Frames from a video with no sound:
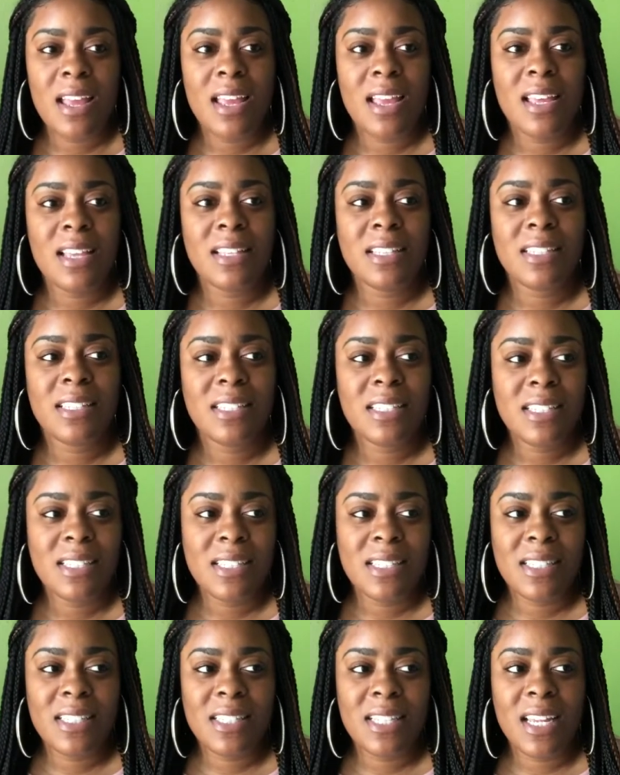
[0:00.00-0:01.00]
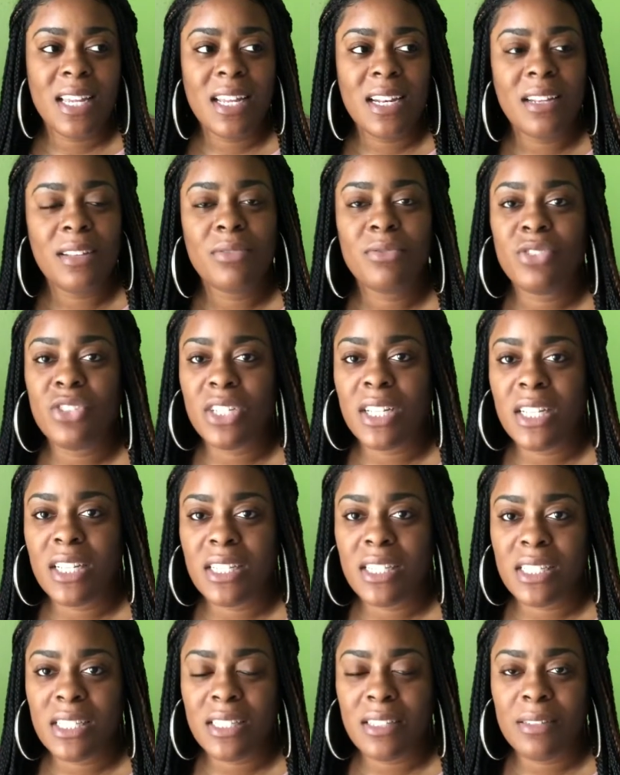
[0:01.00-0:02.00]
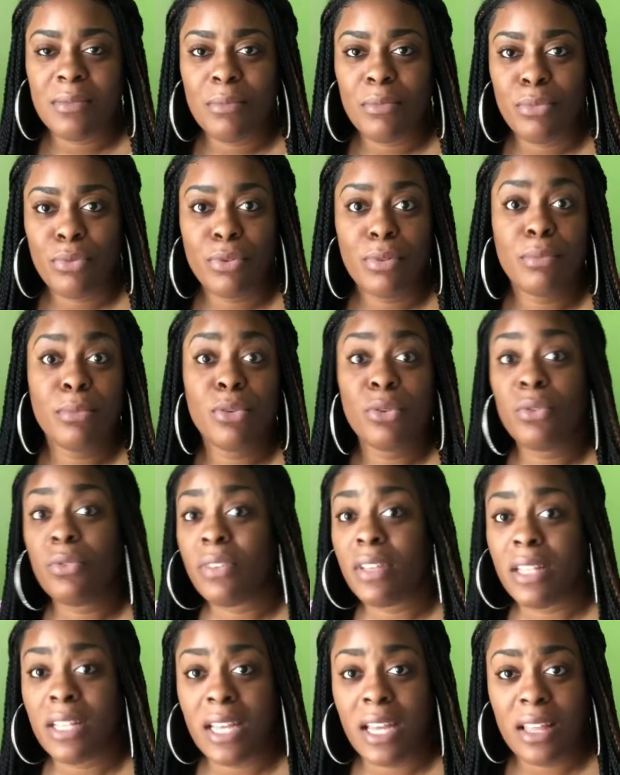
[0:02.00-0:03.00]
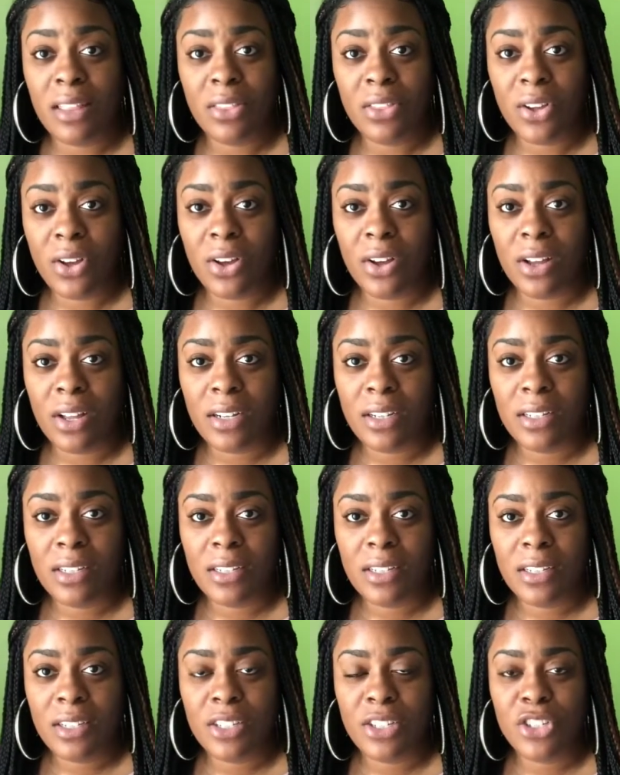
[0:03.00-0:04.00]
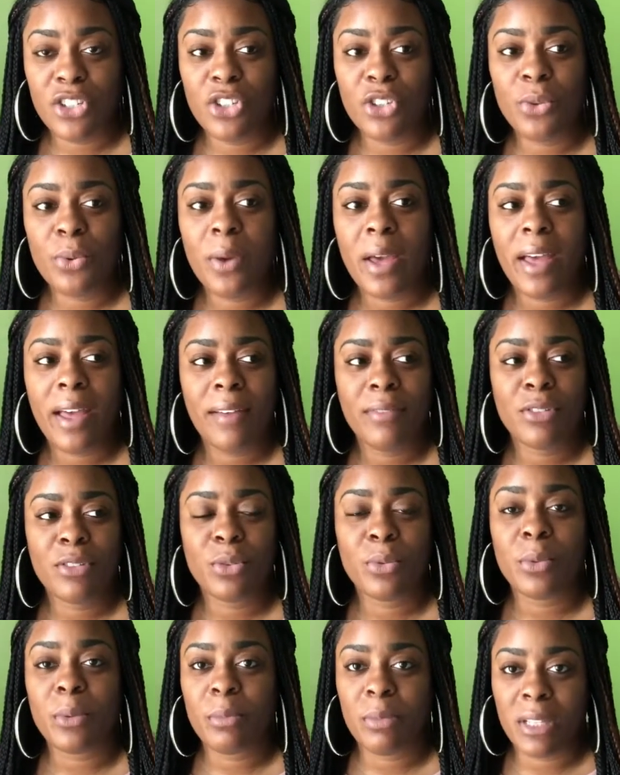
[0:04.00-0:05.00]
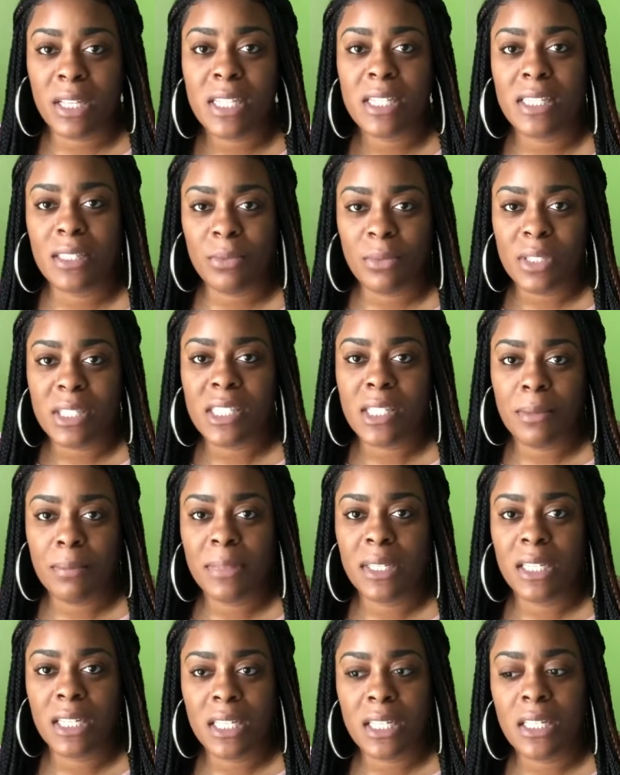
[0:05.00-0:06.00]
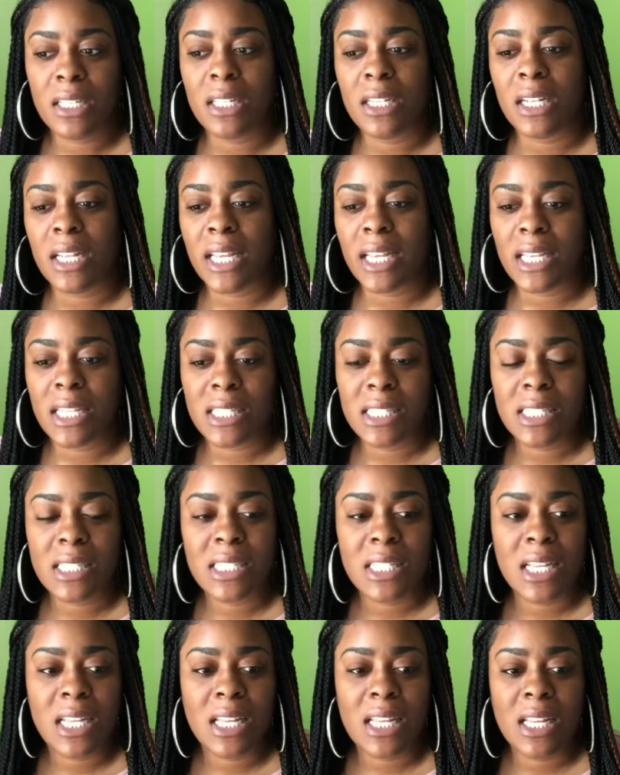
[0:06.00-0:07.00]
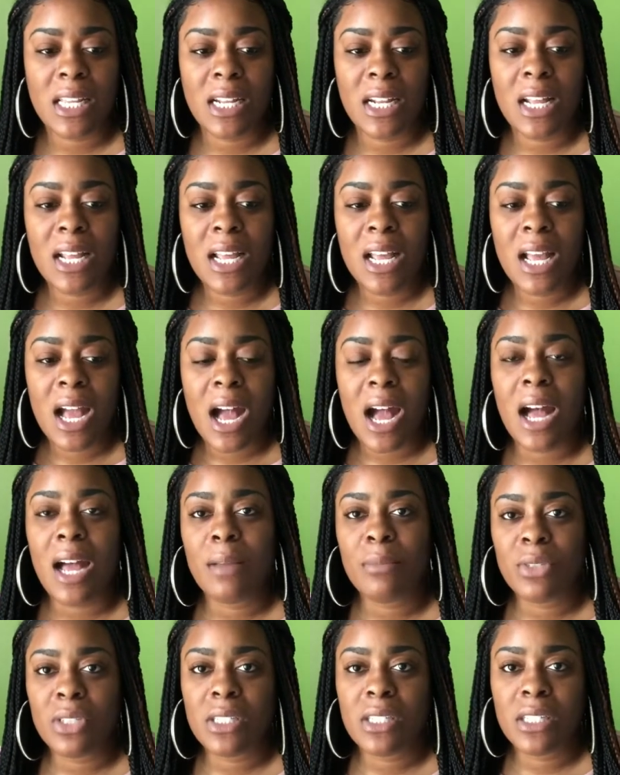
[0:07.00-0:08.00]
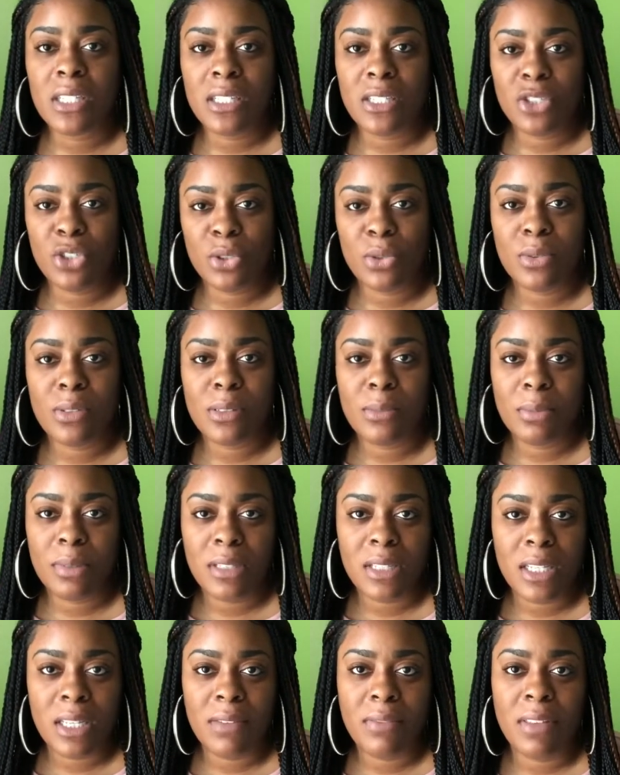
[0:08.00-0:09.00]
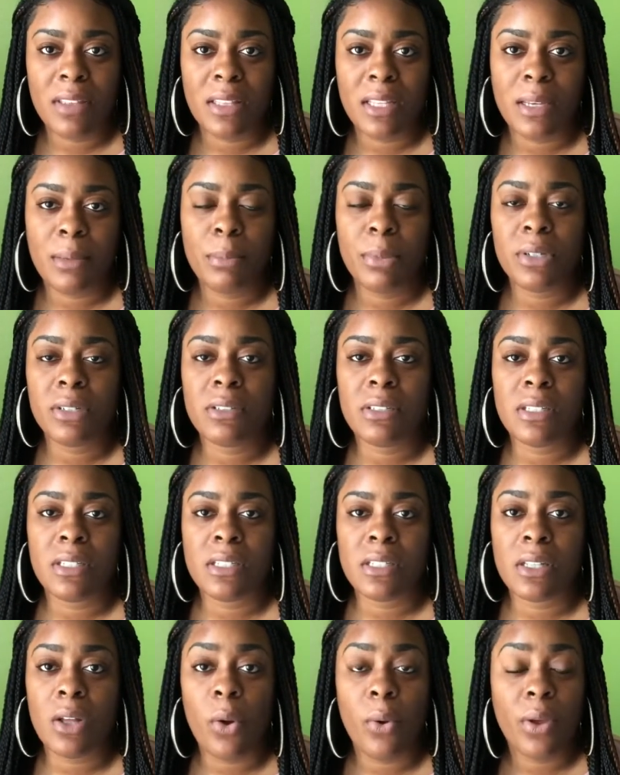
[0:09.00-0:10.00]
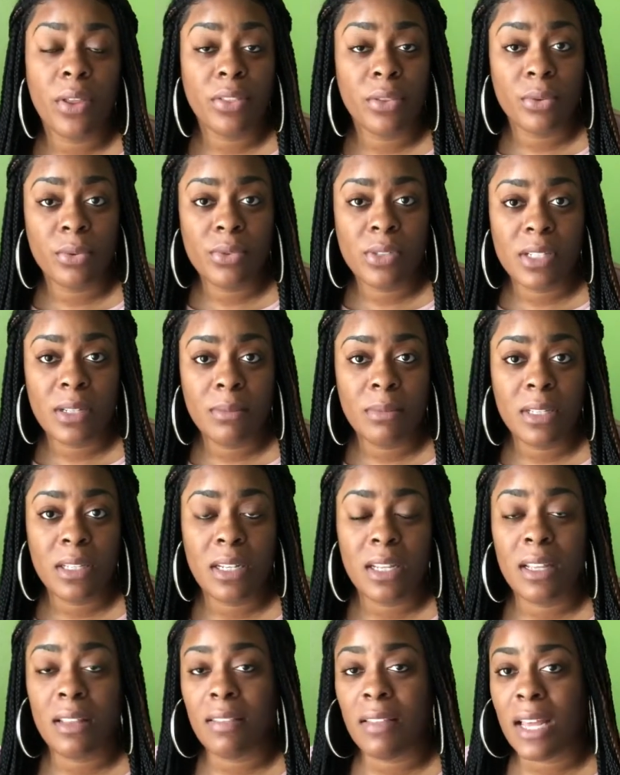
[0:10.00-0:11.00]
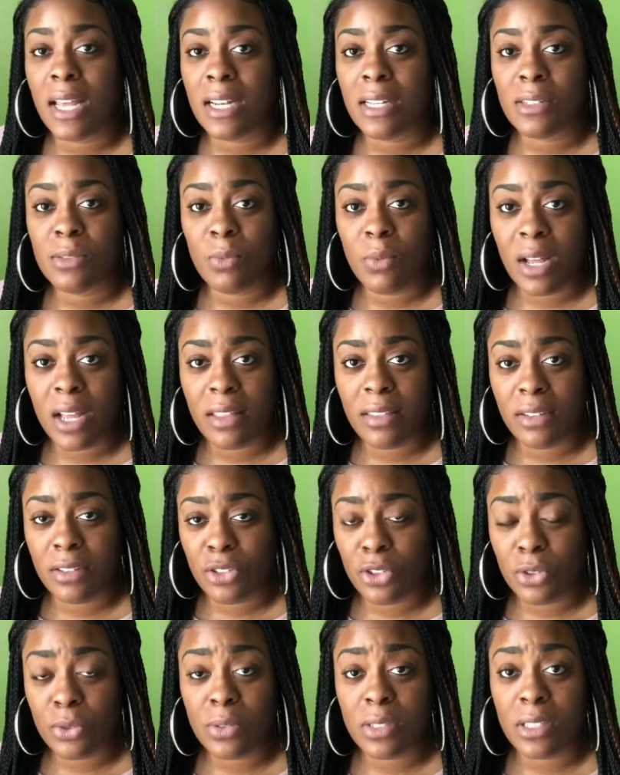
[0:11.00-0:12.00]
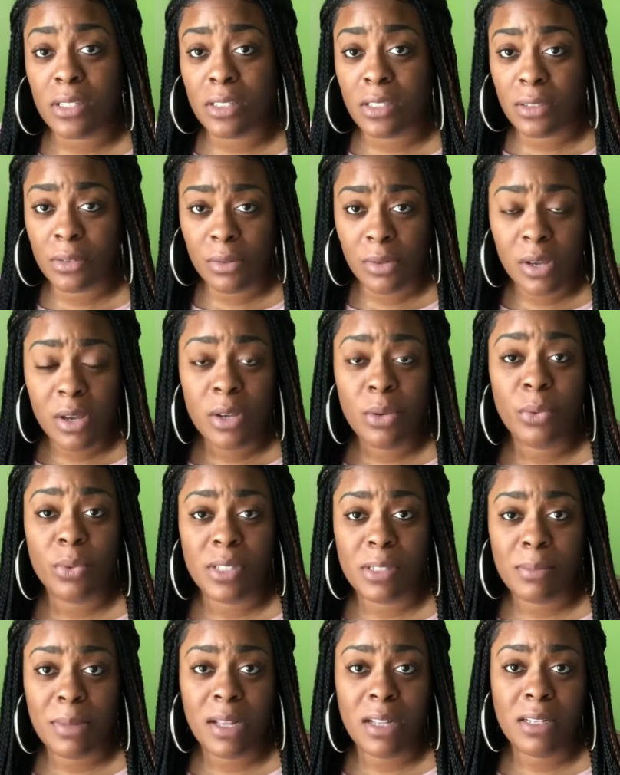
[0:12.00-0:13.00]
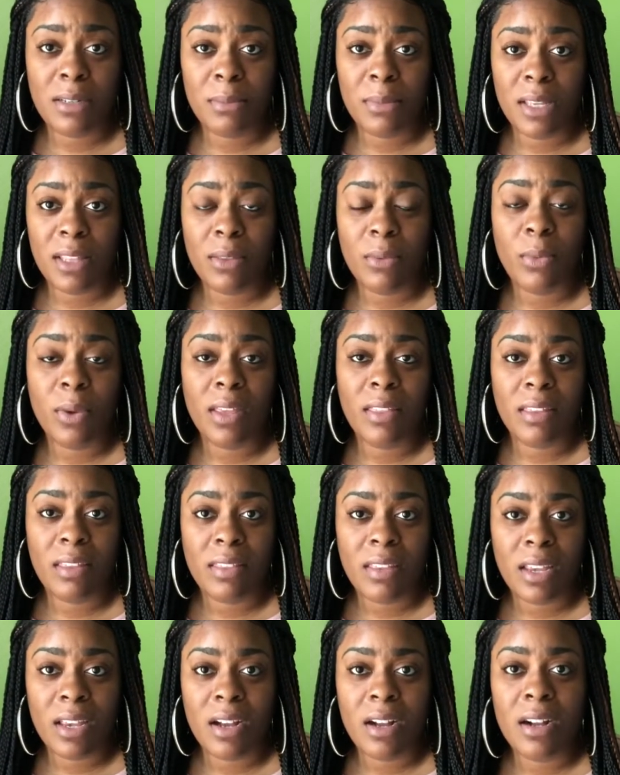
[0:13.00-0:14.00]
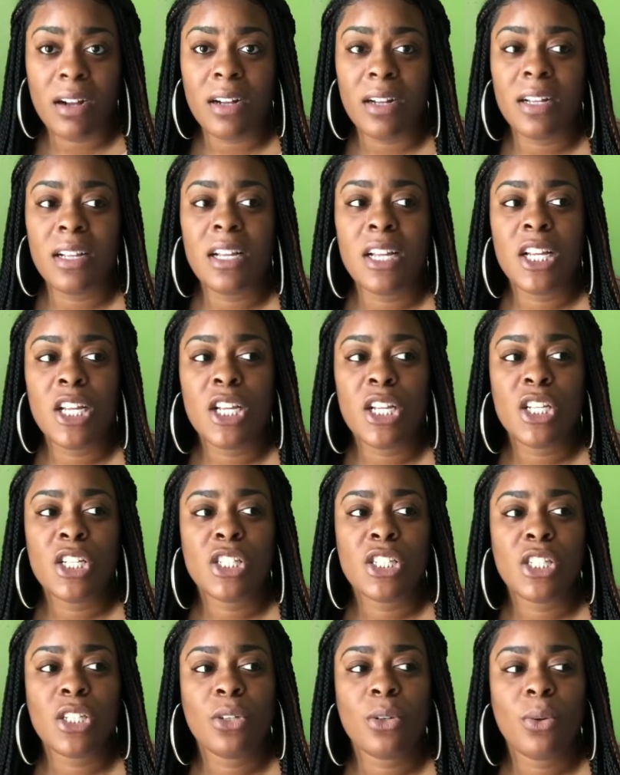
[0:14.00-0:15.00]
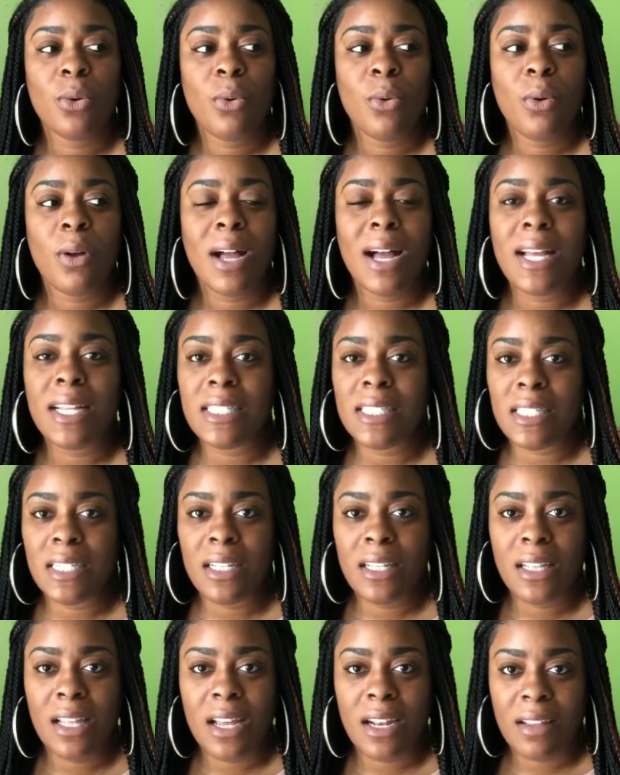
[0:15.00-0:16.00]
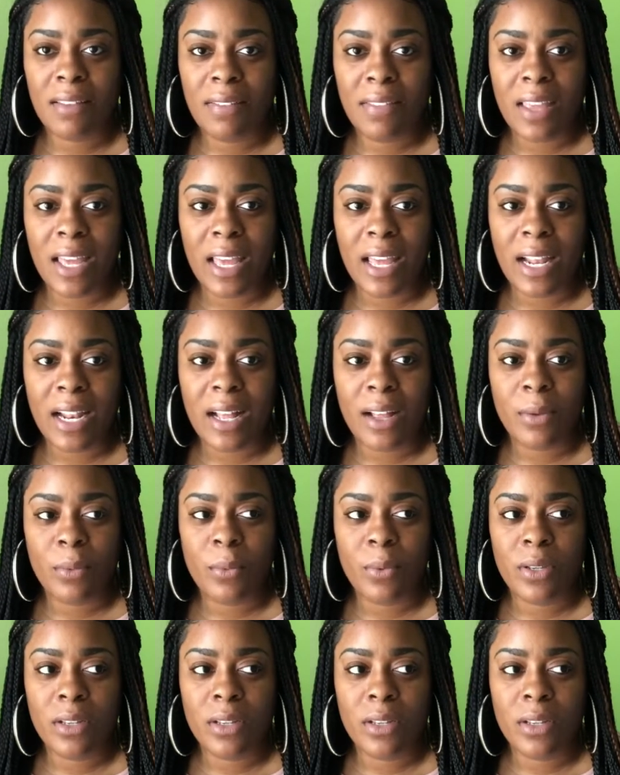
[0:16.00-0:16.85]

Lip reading: Instead of just removing that thought, you have to replace it with something good. Like, instead, I'm just going to choose to believe that that person is going through something, and that is why they're choosing to respond to me the way that they are. So I did a lot of that. I